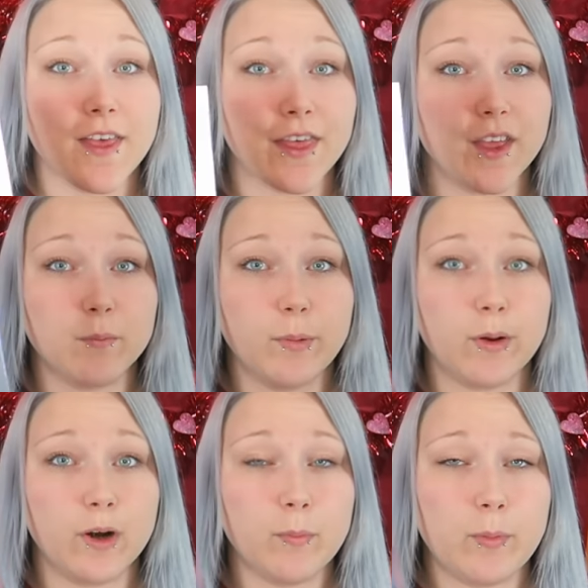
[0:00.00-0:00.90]
The
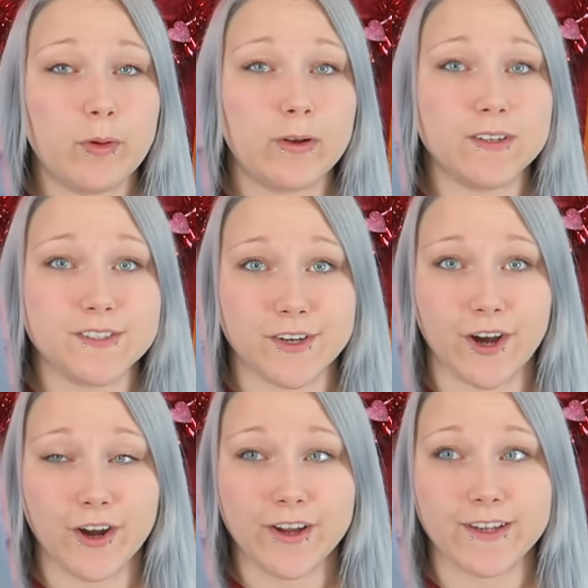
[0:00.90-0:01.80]
purple
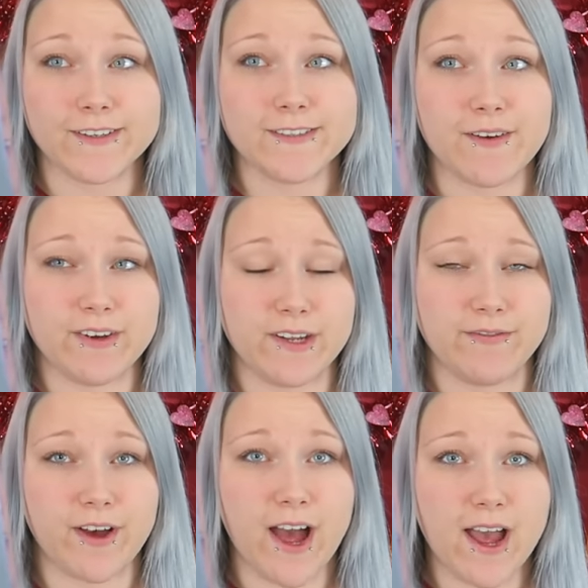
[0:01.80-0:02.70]
Target
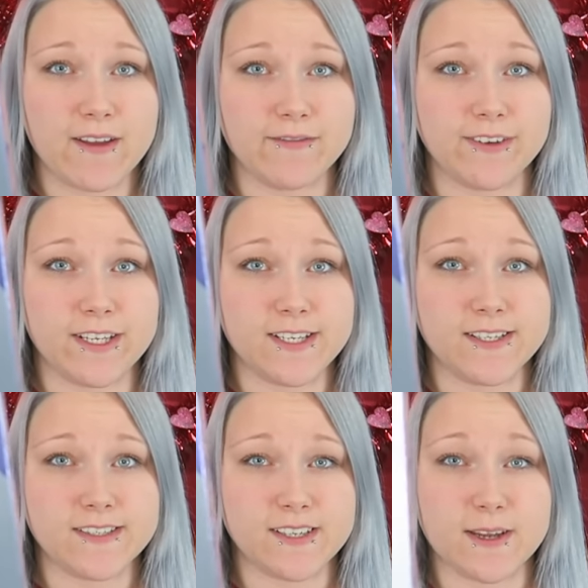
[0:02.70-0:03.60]
75
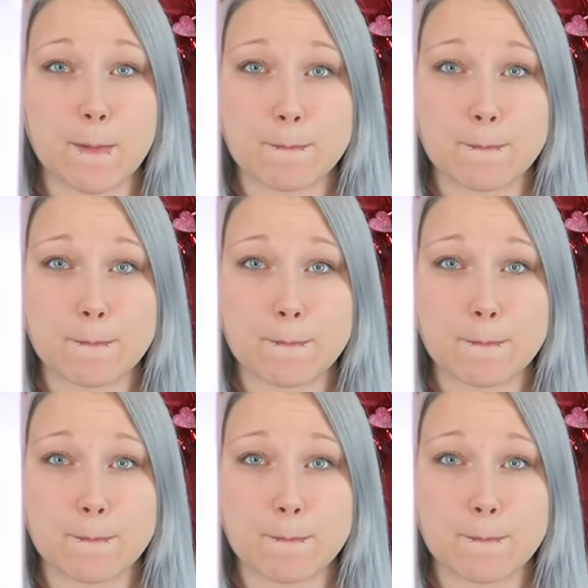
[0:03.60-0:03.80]
VTC